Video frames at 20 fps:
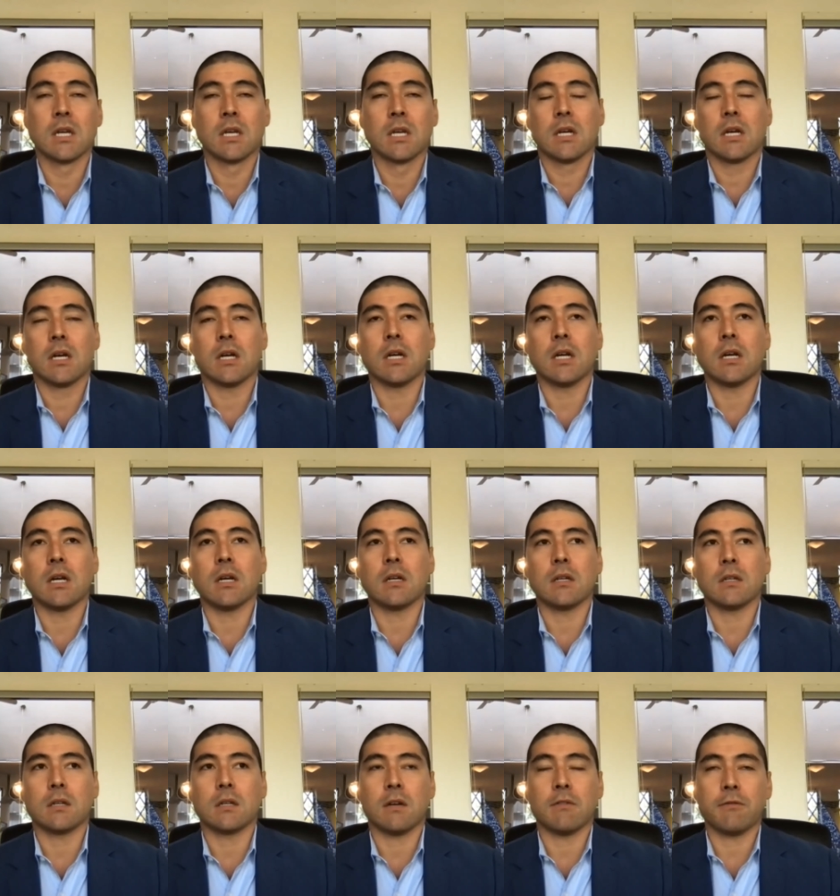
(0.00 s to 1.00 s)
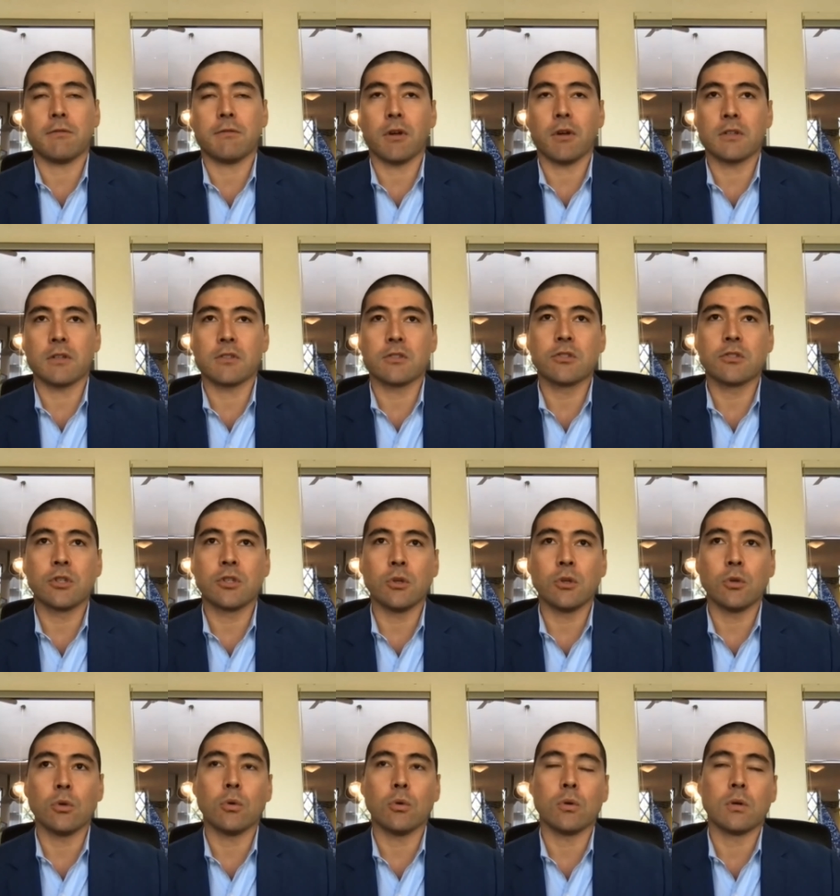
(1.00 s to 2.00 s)
a Fund
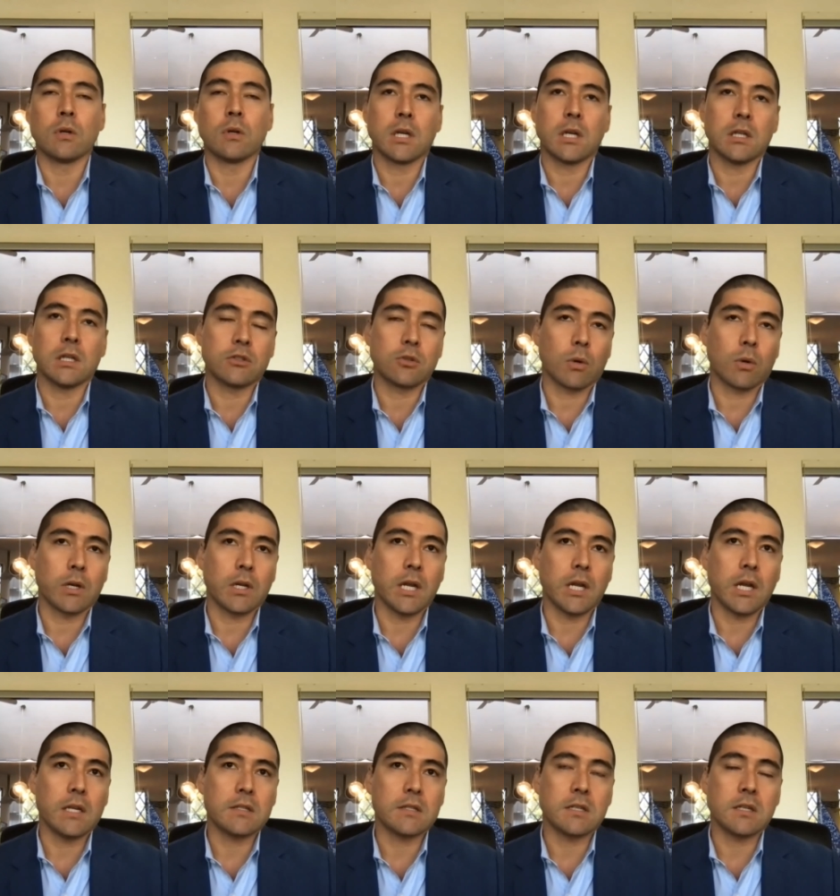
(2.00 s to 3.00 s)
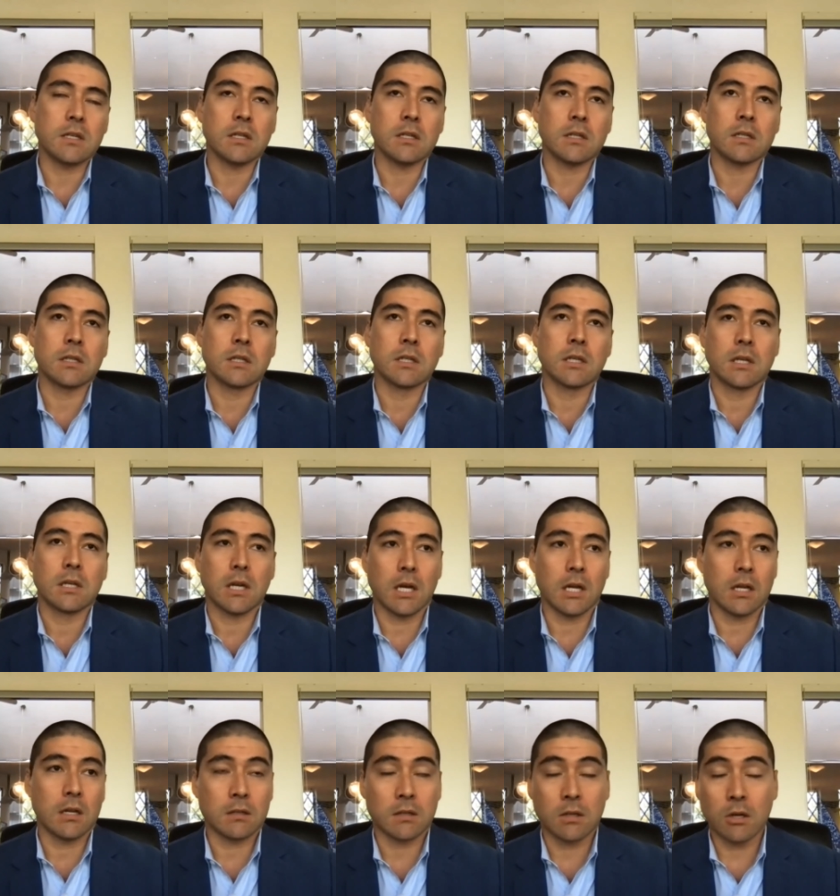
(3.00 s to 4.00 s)
Two in 2018
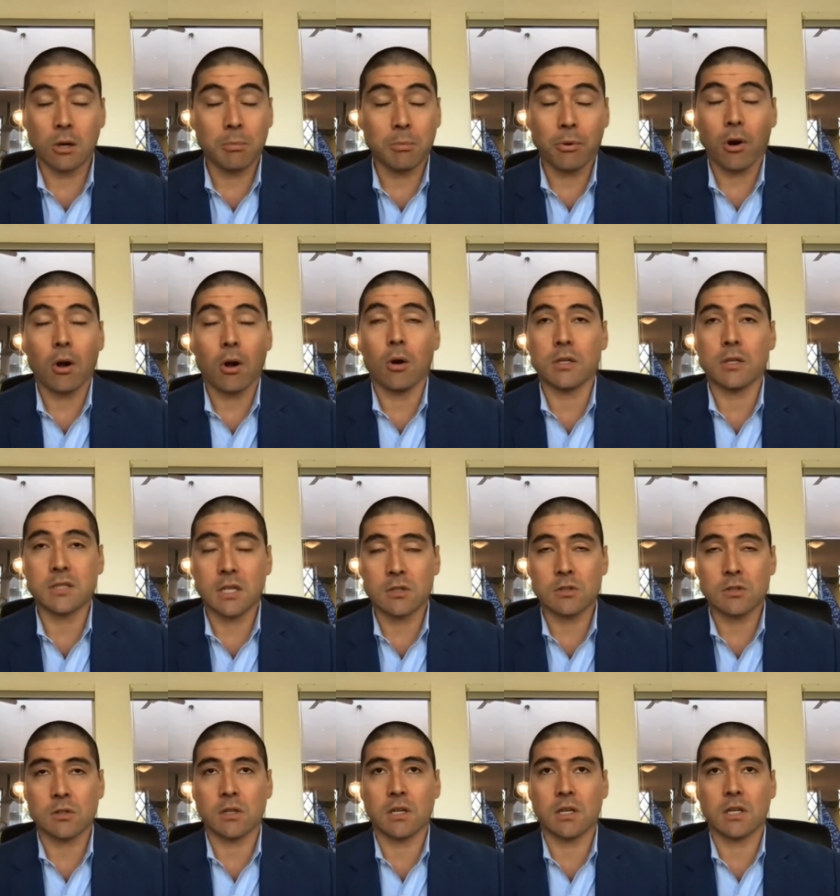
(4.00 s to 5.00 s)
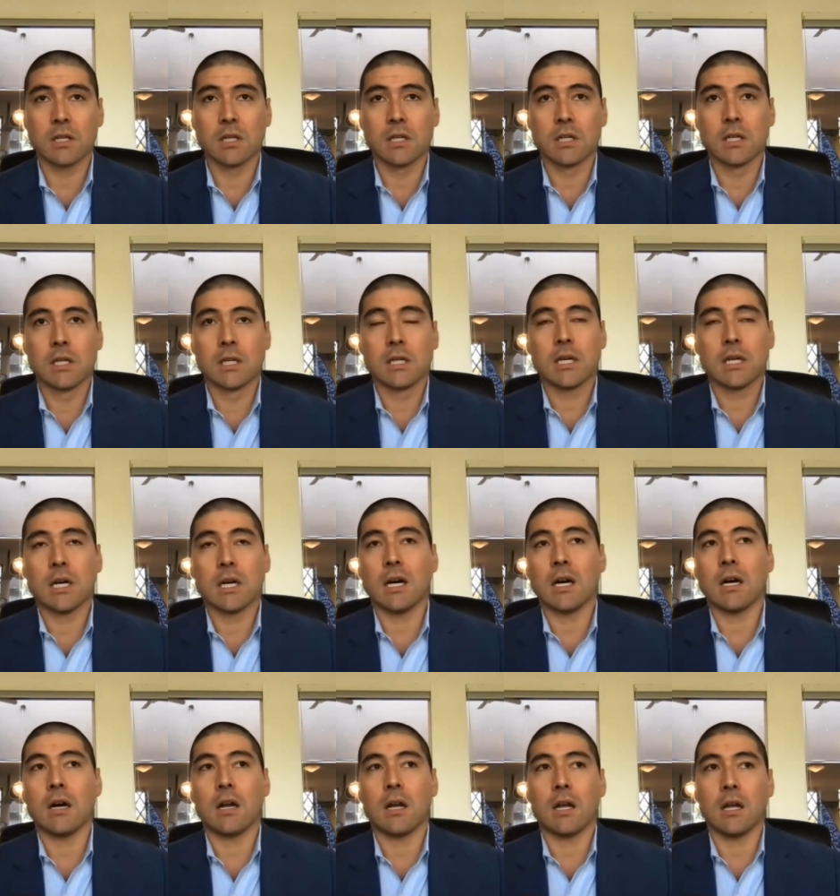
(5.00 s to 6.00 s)
and go pro essentially.
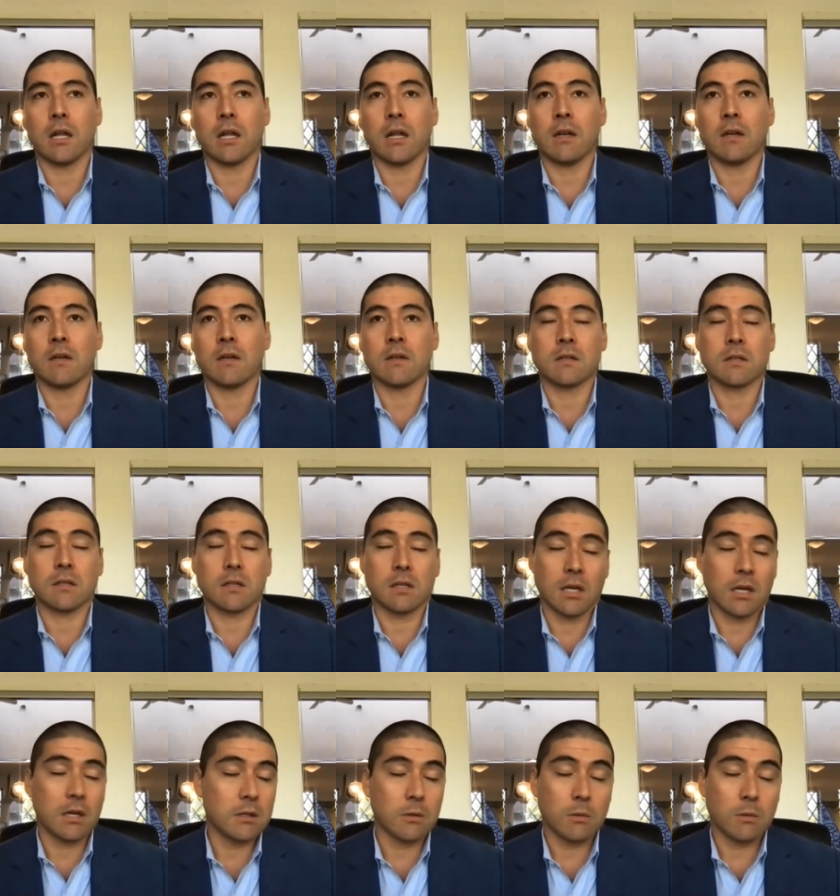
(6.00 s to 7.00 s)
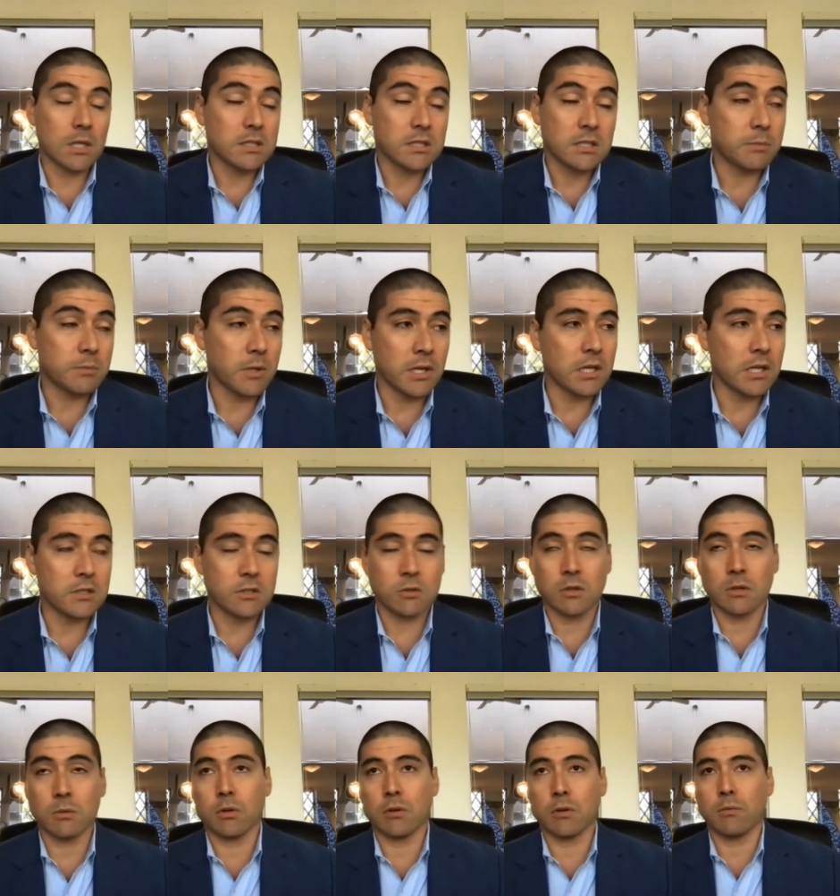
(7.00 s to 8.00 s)
And the rest has been
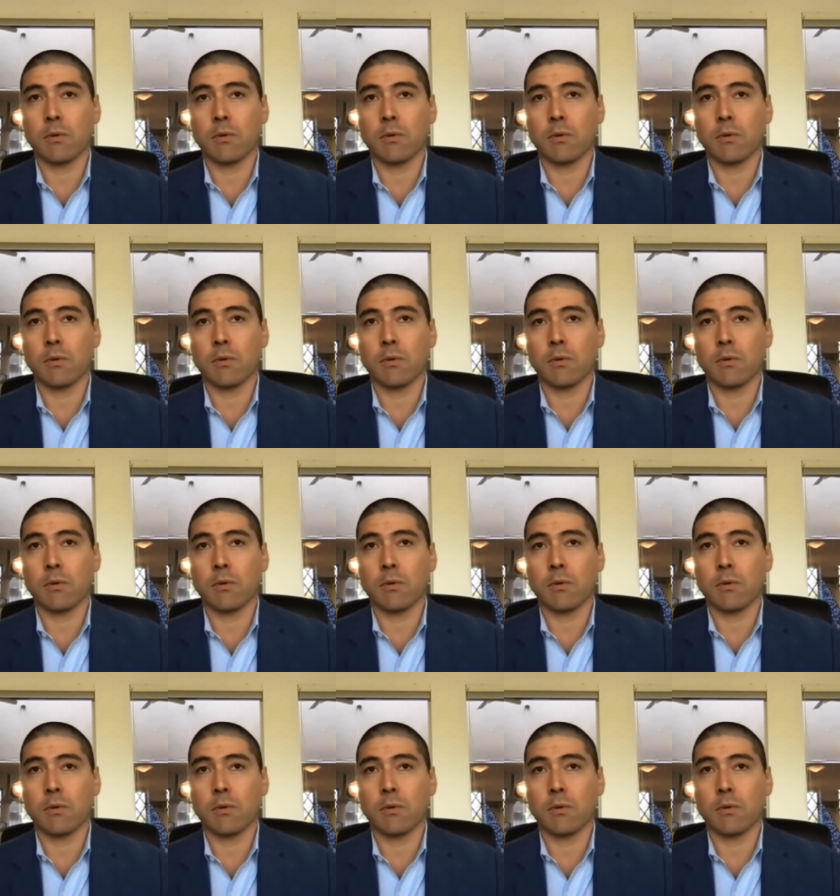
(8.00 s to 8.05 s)
history.